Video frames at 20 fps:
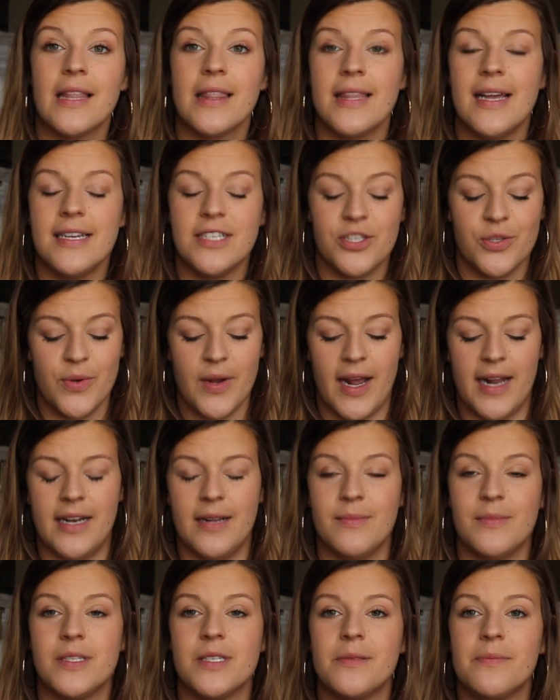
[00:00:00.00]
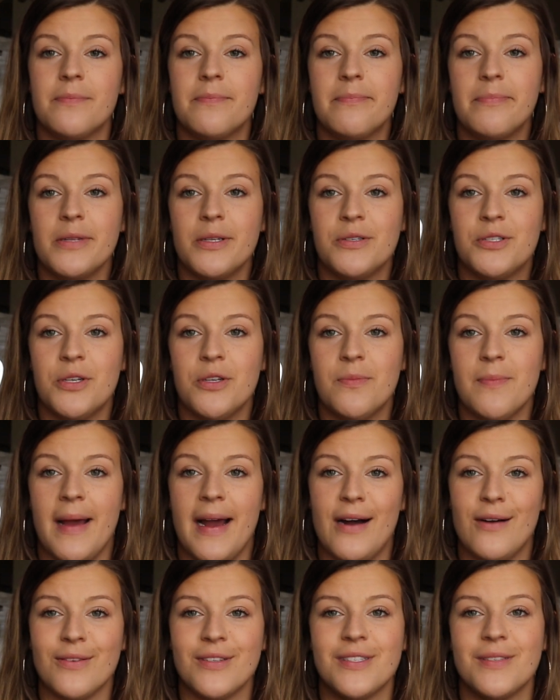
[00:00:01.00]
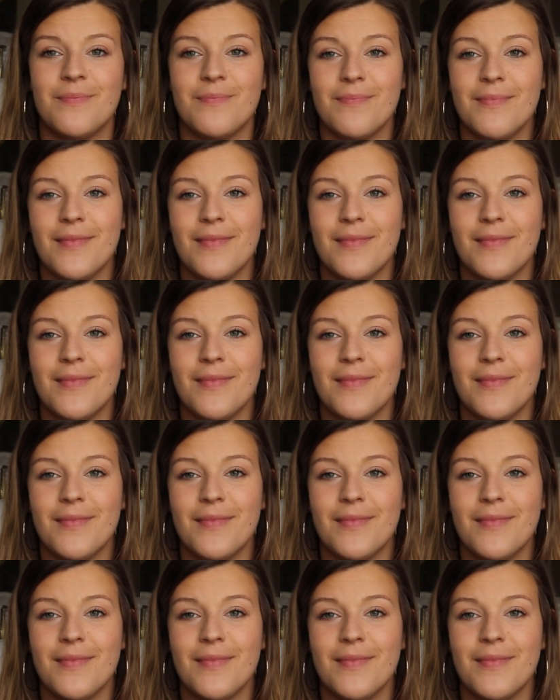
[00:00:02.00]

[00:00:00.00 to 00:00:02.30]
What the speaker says: Last 3 items, Bluetooth mouse.